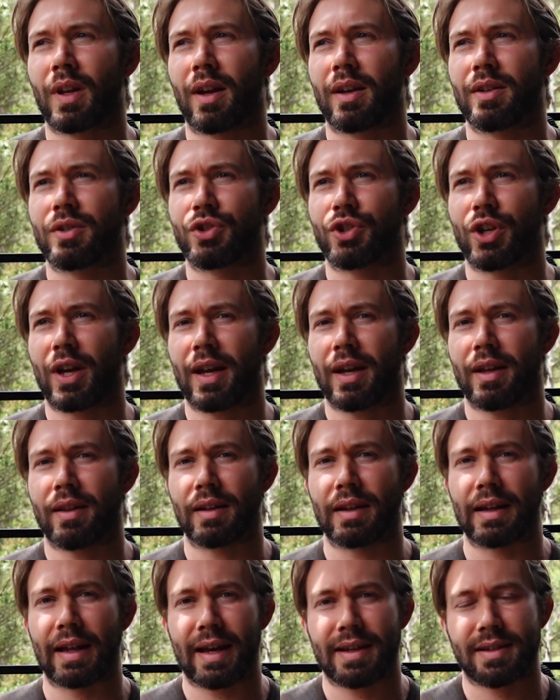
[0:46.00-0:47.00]
share the
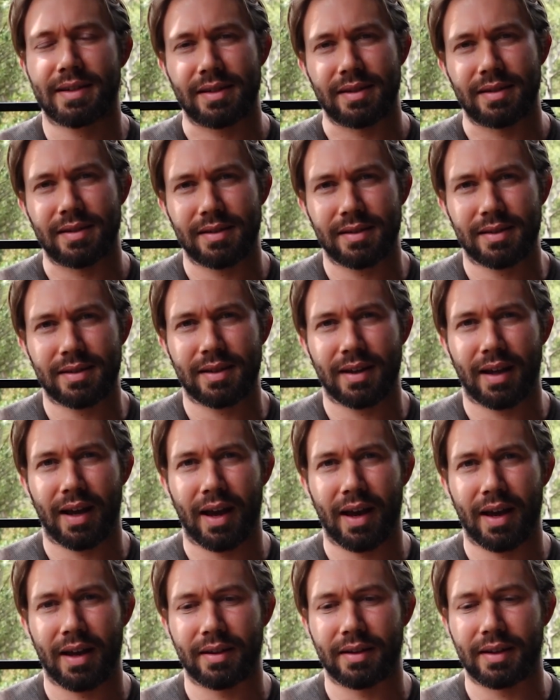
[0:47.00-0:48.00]
lessons
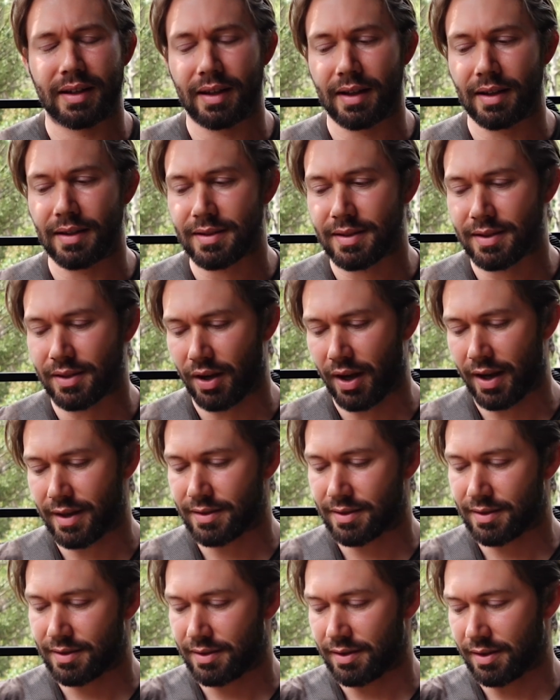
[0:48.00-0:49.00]
and the
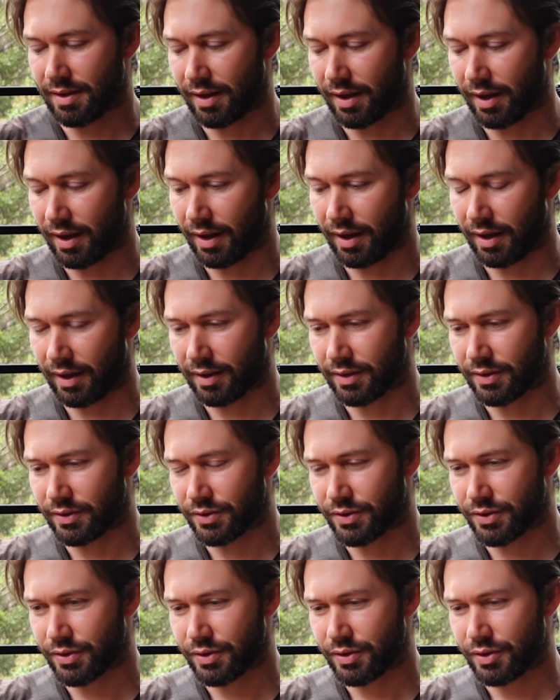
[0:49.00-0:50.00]
insights
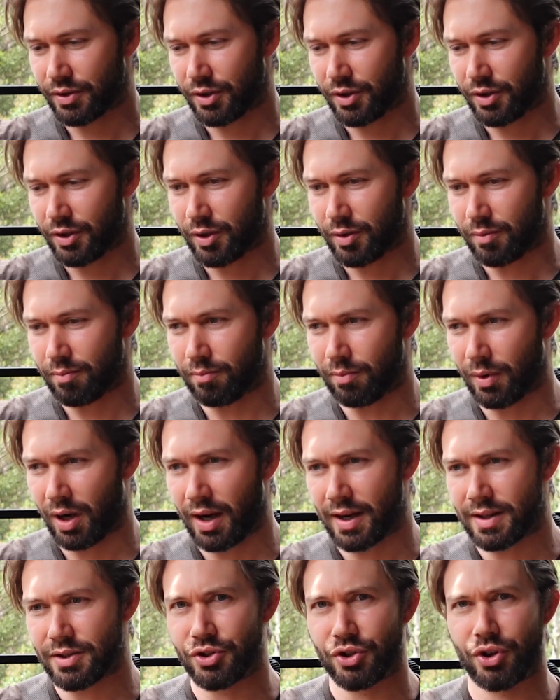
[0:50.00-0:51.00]
and
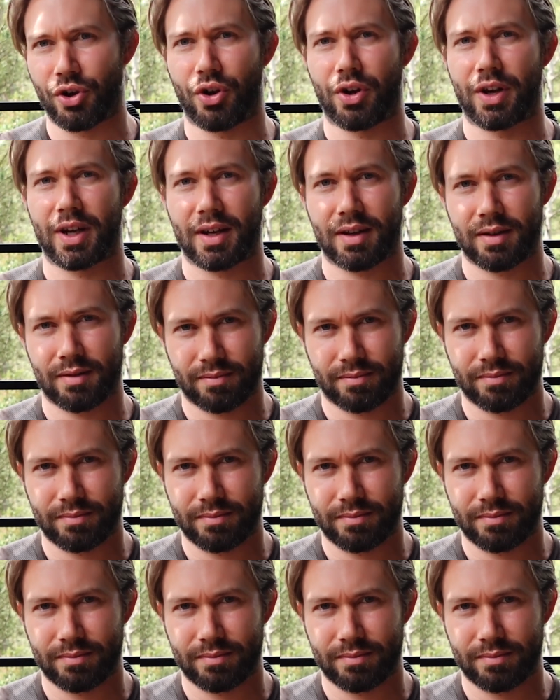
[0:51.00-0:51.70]
my journey.